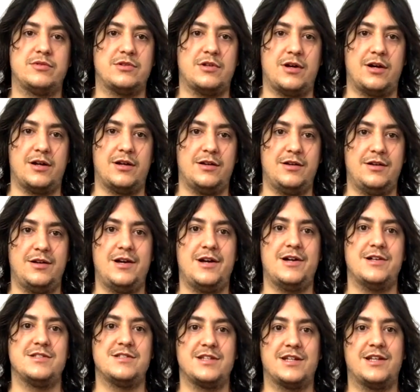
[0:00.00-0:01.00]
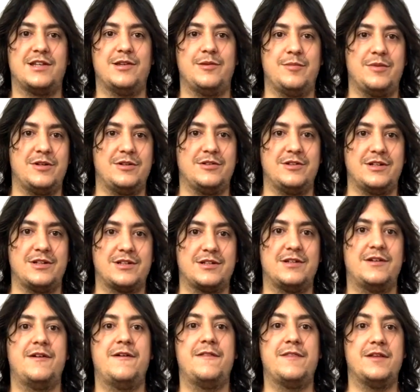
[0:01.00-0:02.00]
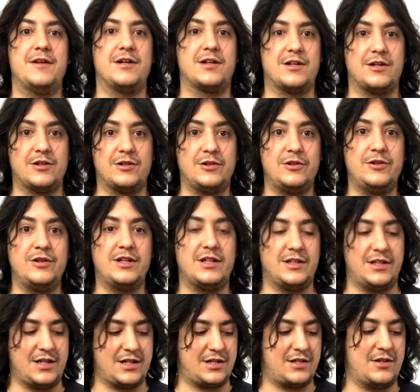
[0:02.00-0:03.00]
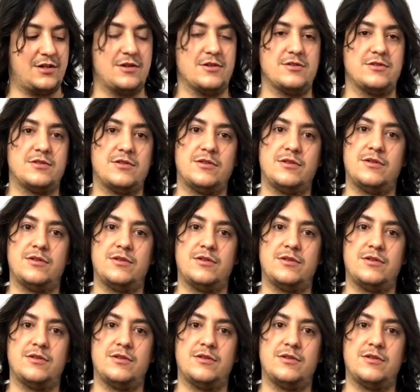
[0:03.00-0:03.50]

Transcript: sorry, I was thinking the middle lick. The concluding lick goes.